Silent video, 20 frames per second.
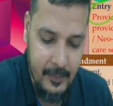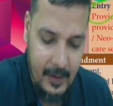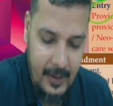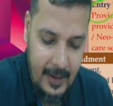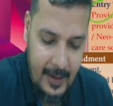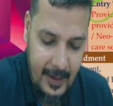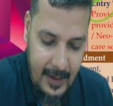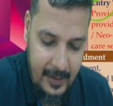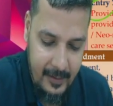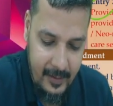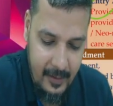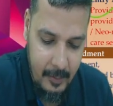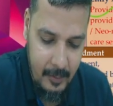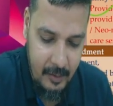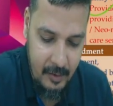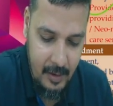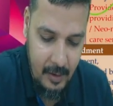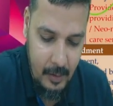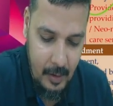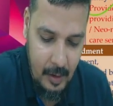
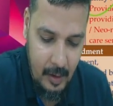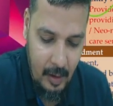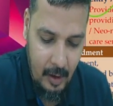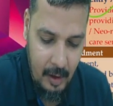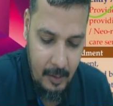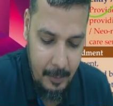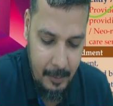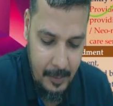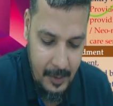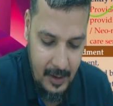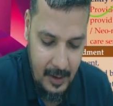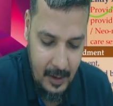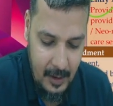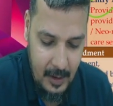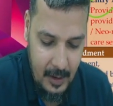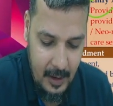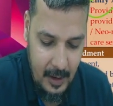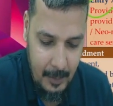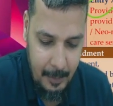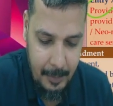exemption will not be
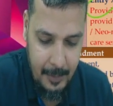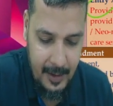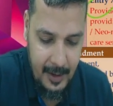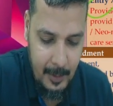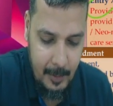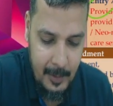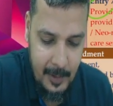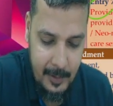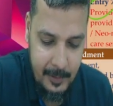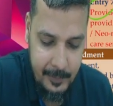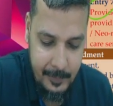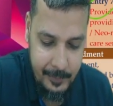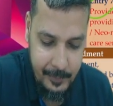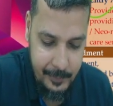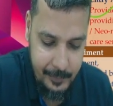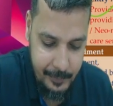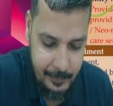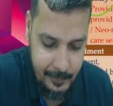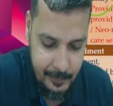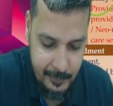applicable,
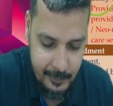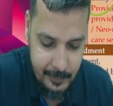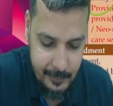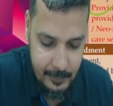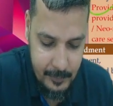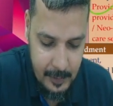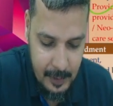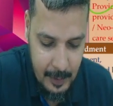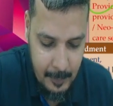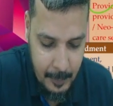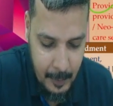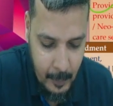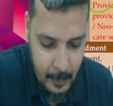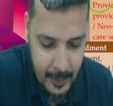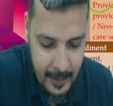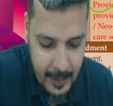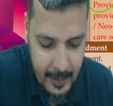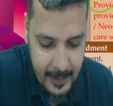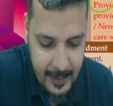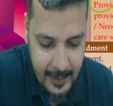
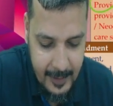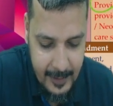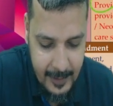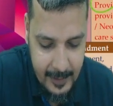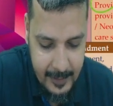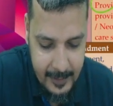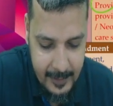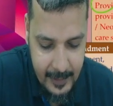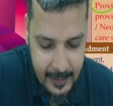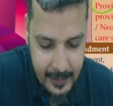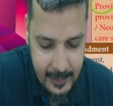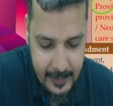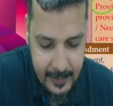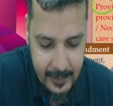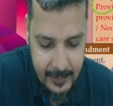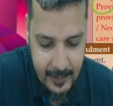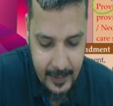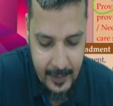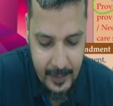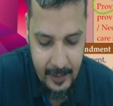provided that nothing in
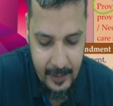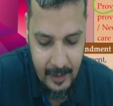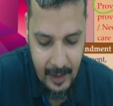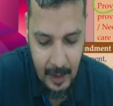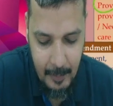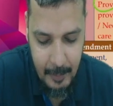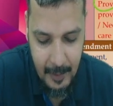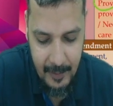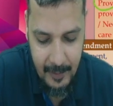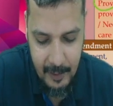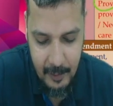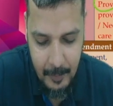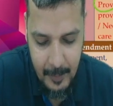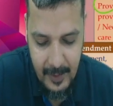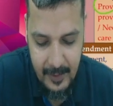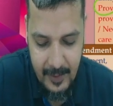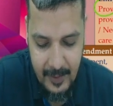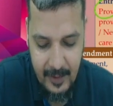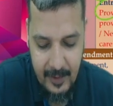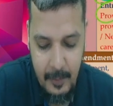this entry shall apply, which
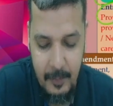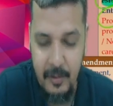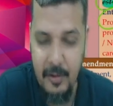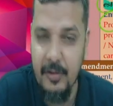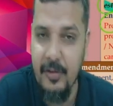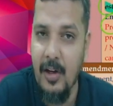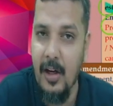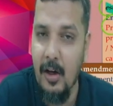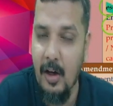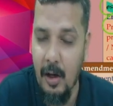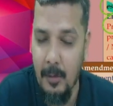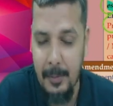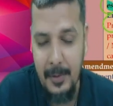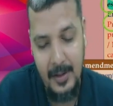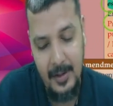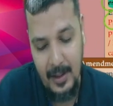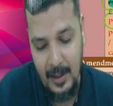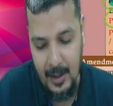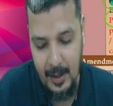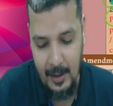means the exemption shall not be
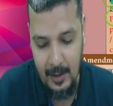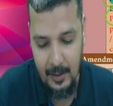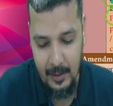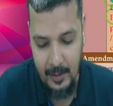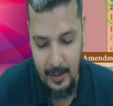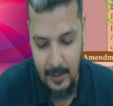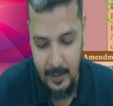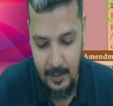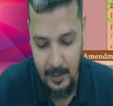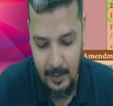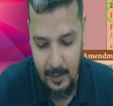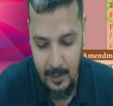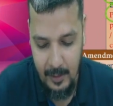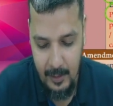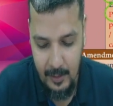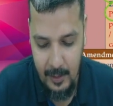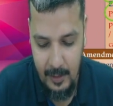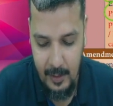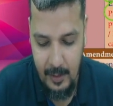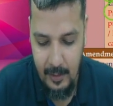there.
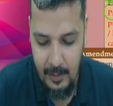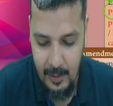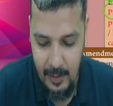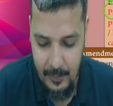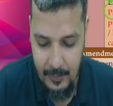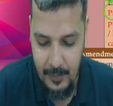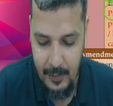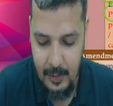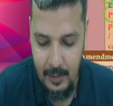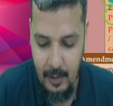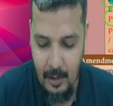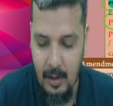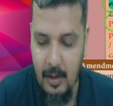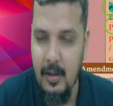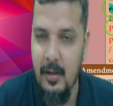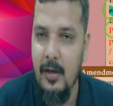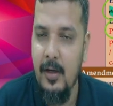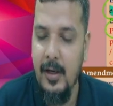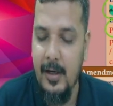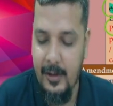If at
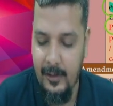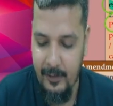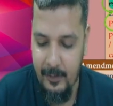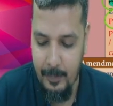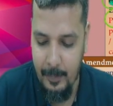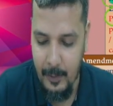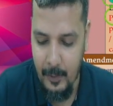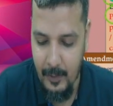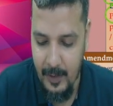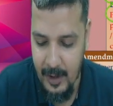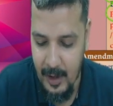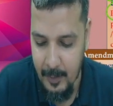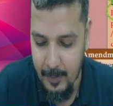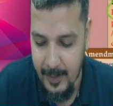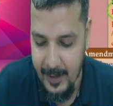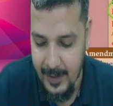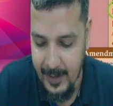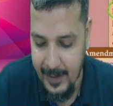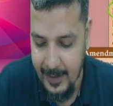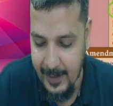all it is provided by
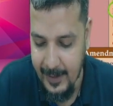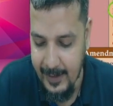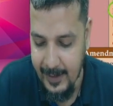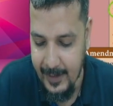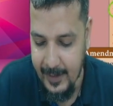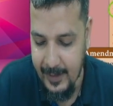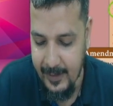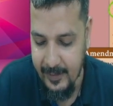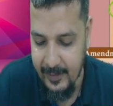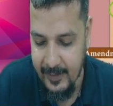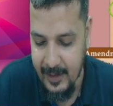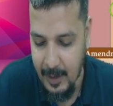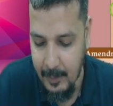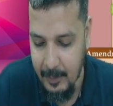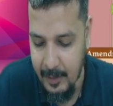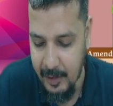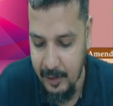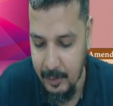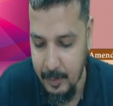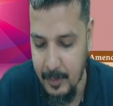a clinical
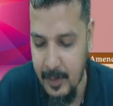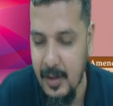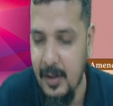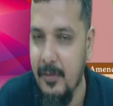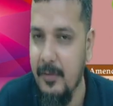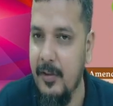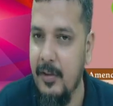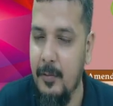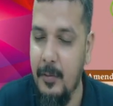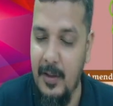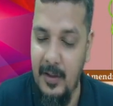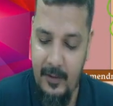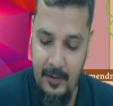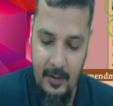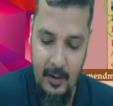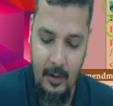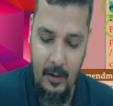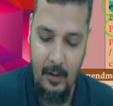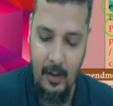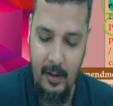establishment, which means
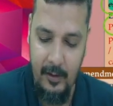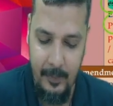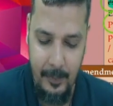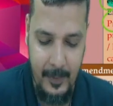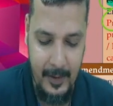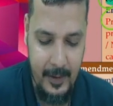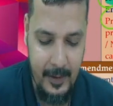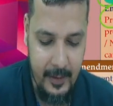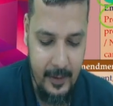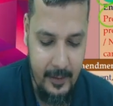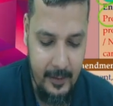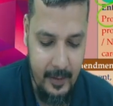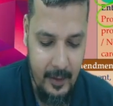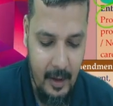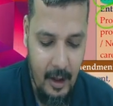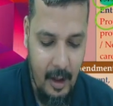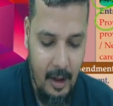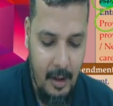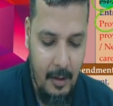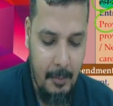your hospitals,
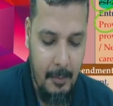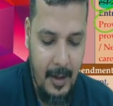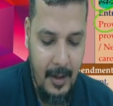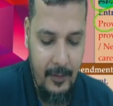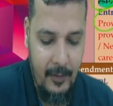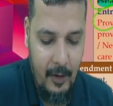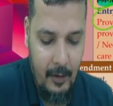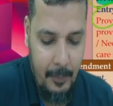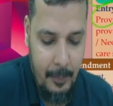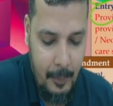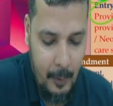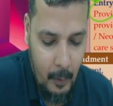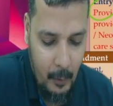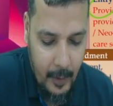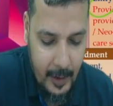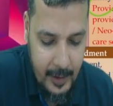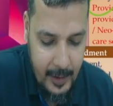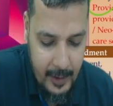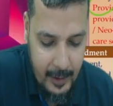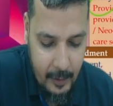by way of
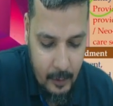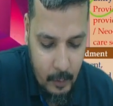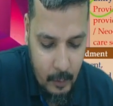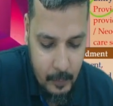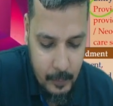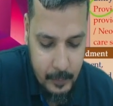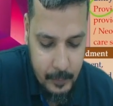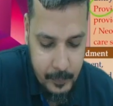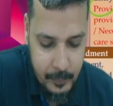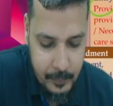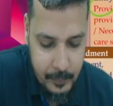providing room,